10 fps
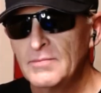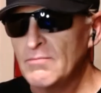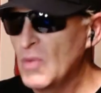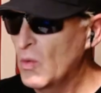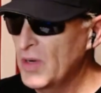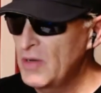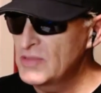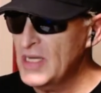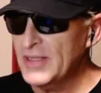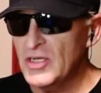But when he was
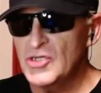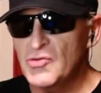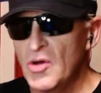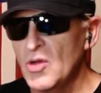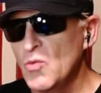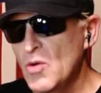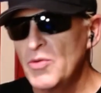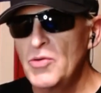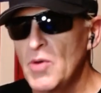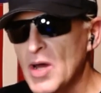out there struggling, where were
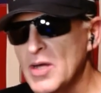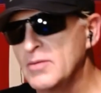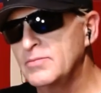you at?